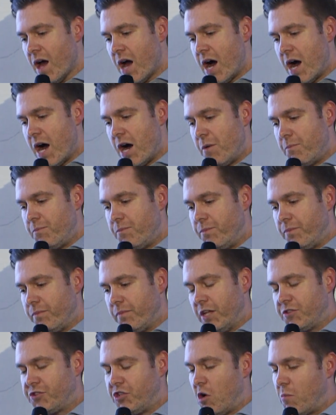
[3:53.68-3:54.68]

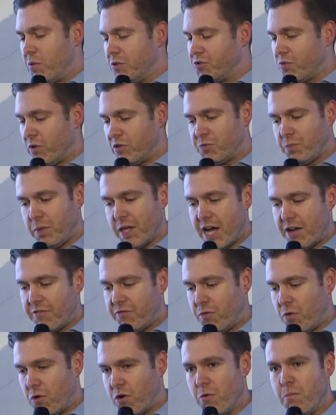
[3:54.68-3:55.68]
It's an open source
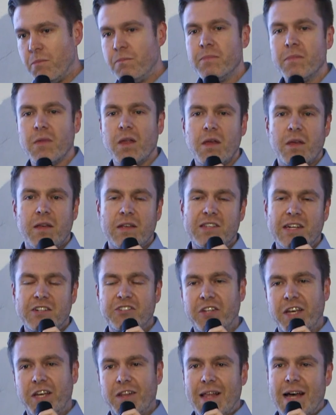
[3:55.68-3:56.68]
platform.
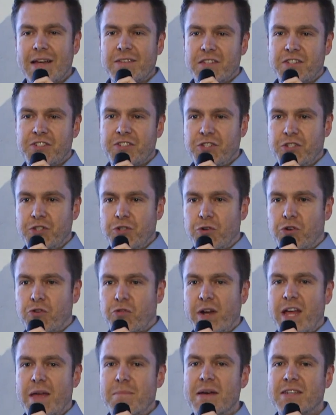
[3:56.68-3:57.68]
Essentially allows us to
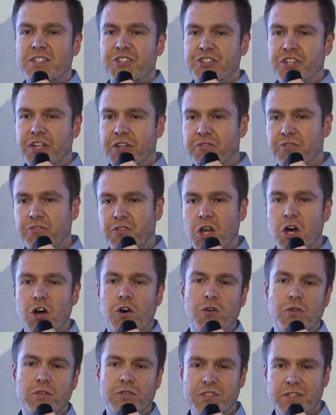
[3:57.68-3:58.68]
create messaging
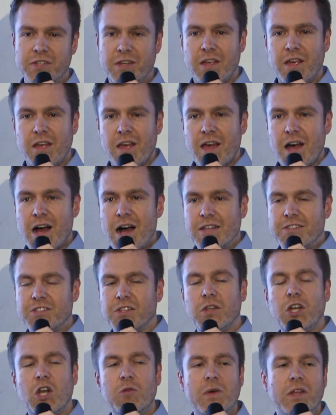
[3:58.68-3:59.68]
flows. It's a
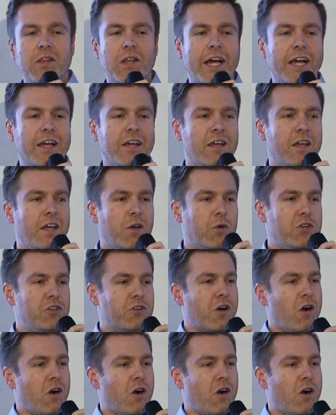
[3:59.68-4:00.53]
little bit like when you